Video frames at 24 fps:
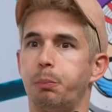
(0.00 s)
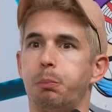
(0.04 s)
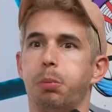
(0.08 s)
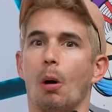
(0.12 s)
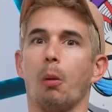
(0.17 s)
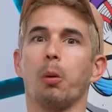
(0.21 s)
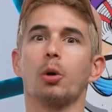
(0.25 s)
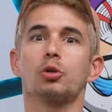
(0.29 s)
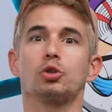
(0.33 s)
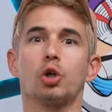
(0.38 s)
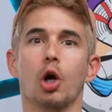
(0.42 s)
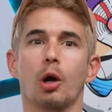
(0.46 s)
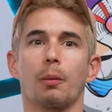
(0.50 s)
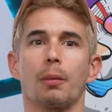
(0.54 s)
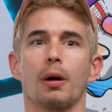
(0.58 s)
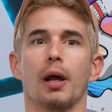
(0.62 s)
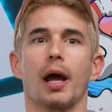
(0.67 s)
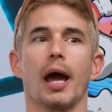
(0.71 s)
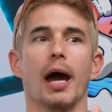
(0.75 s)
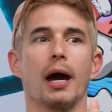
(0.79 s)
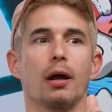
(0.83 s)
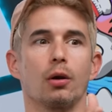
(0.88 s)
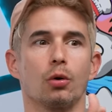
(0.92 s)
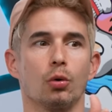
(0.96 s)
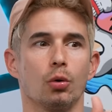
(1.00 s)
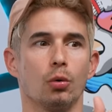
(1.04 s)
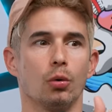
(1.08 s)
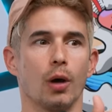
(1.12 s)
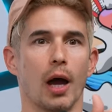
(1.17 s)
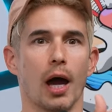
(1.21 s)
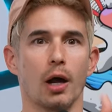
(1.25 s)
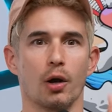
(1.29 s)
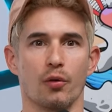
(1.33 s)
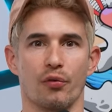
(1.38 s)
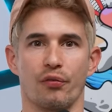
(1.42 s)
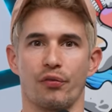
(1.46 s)
But we're talking about how to
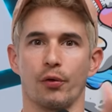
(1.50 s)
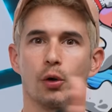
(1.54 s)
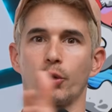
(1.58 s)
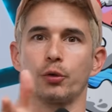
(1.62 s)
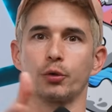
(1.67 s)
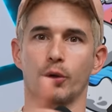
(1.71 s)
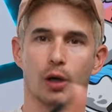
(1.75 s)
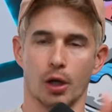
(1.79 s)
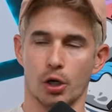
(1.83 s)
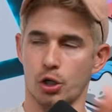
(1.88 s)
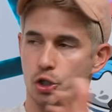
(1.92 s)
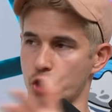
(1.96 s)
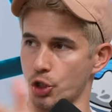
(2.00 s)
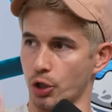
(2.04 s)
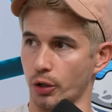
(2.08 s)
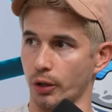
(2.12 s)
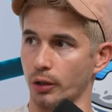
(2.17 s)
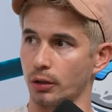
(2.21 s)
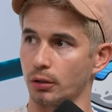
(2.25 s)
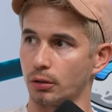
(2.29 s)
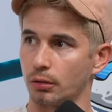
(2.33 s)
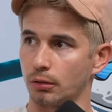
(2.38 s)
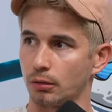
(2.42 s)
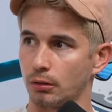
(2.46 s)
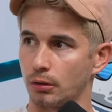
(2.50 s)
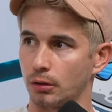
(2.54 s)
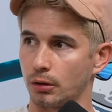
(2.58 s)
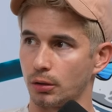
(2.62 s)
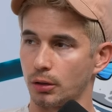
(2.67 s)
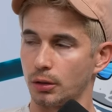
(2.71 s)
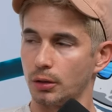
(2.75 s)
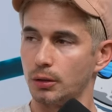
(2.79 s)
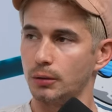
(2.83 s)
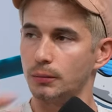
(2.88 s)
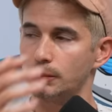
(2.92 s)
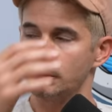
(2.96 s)
how to filter out a jury. But that's what I'm saying.